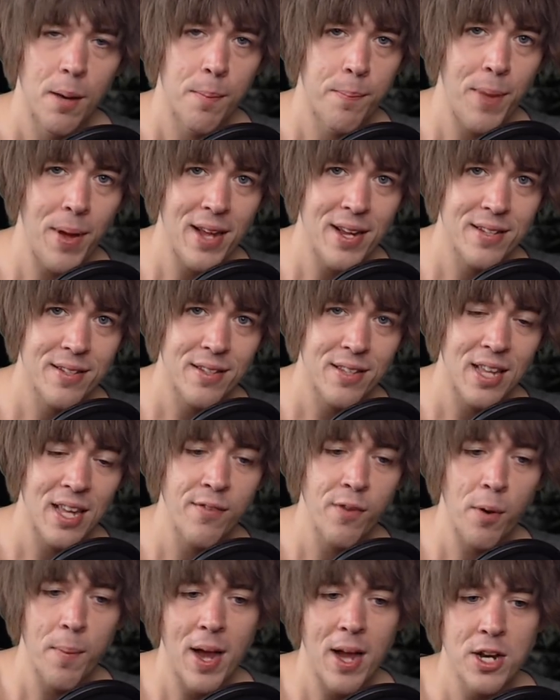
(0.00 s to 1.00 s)
base
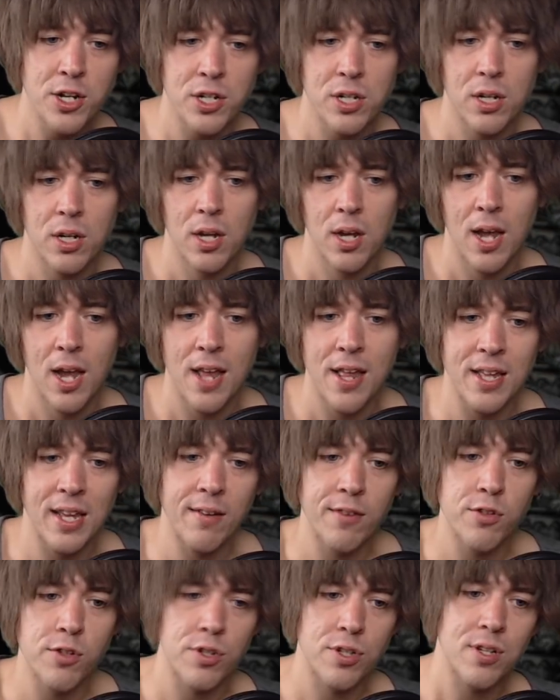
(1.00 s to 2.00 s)
Evo magic. And then
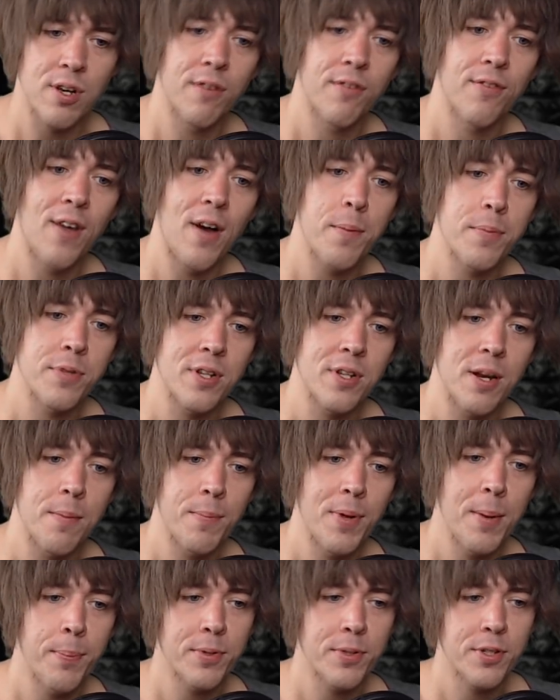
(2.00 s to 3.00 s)
gives yourself 5%
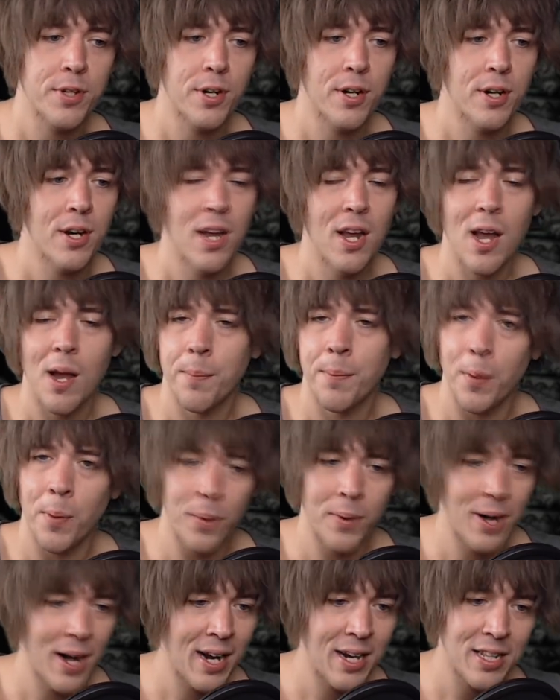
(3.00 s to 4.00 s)
MP per turn. But
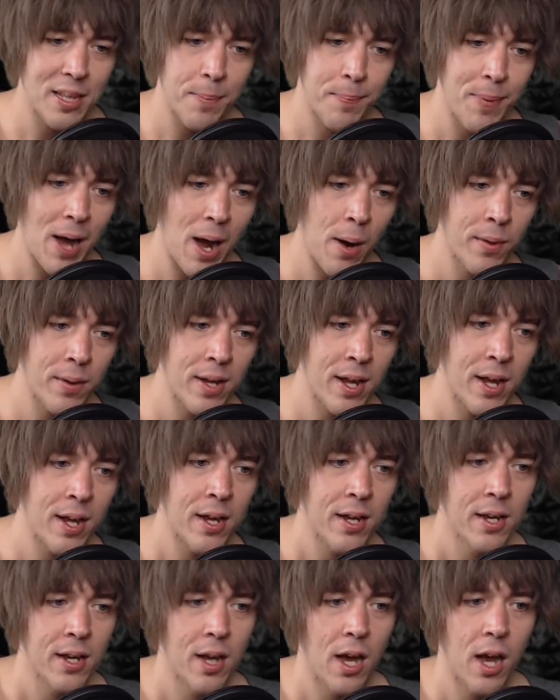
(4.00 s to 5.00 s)
we're not at the power
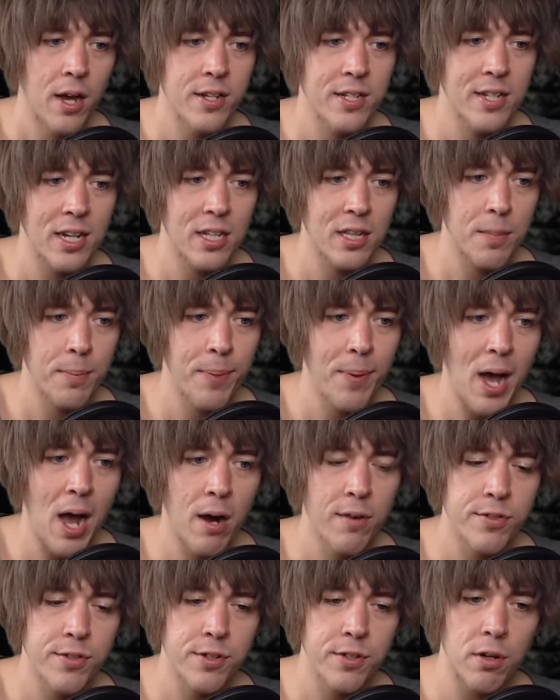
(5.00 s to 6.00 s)
yet. He's got the
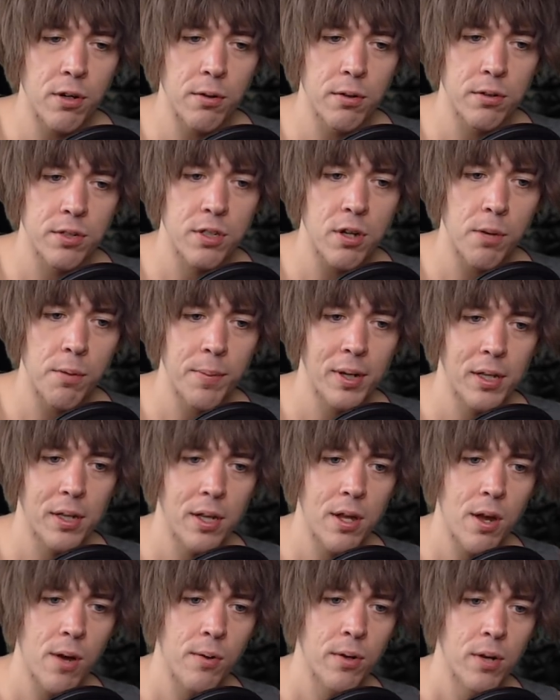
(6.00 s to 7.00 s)
Power of Skull or Skull
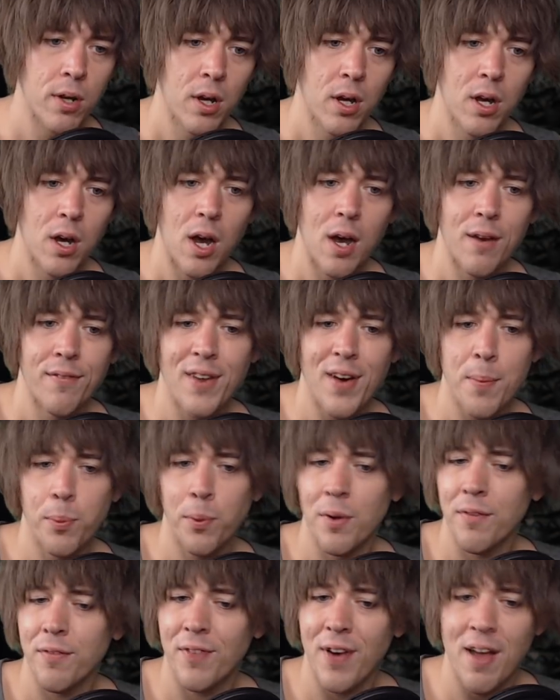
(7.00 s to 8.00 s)
Miglione.
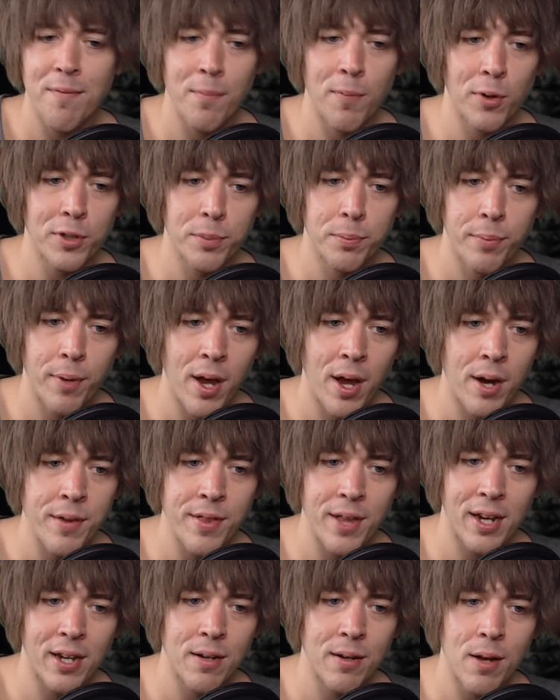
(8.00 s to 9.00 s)
5.5 multiplier
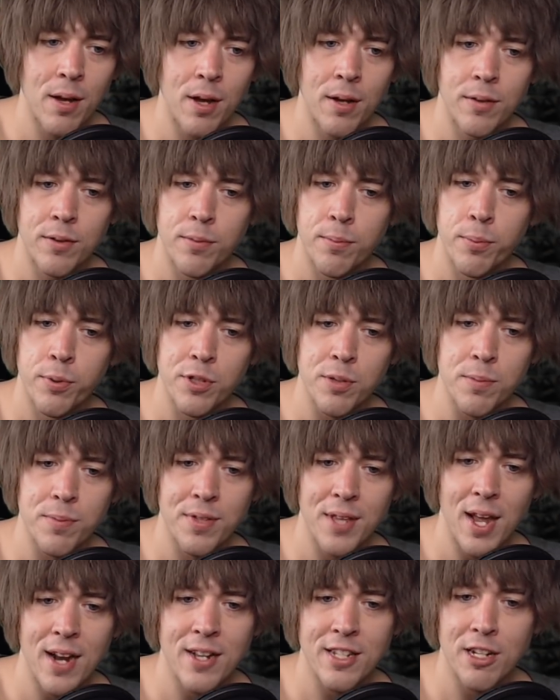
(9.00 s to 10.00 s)
that can put some
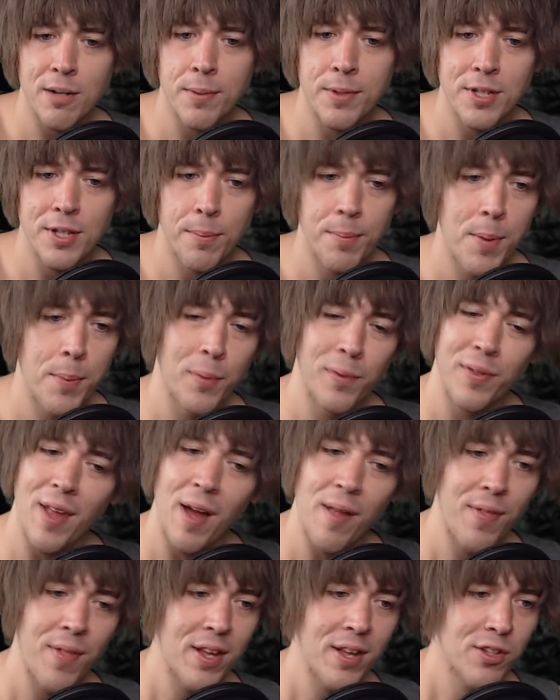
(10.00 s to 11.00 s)
status ailments on people
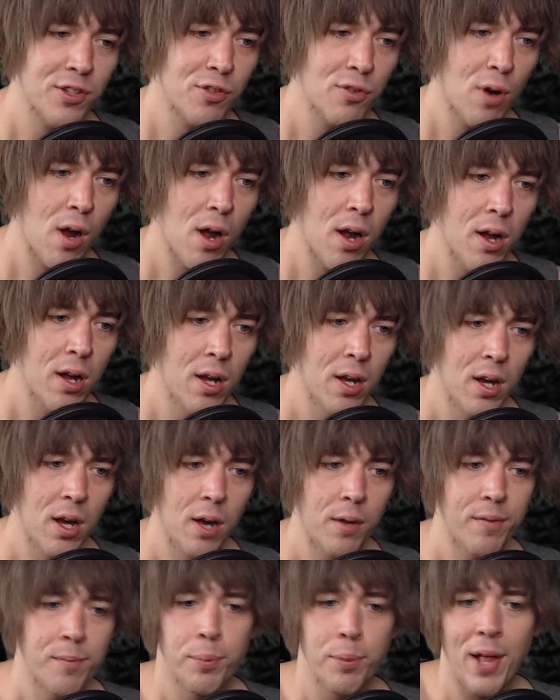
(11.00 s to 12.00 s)
not that strong.
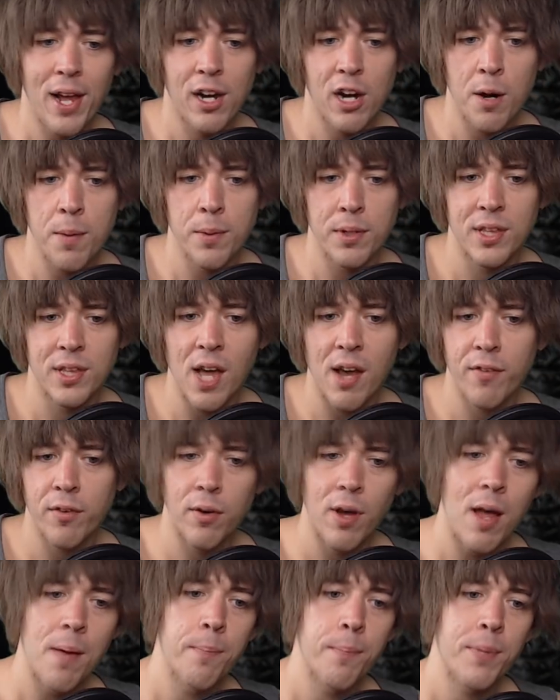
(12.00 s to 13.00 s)
Black Armor
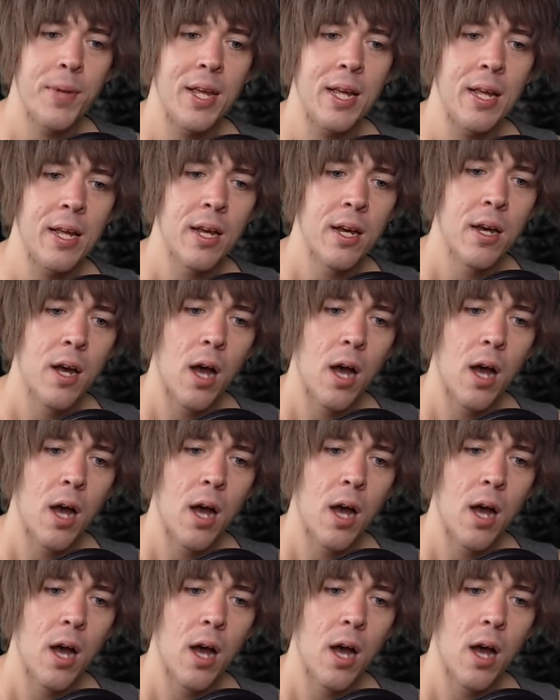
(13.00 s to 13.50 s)
Devil, MP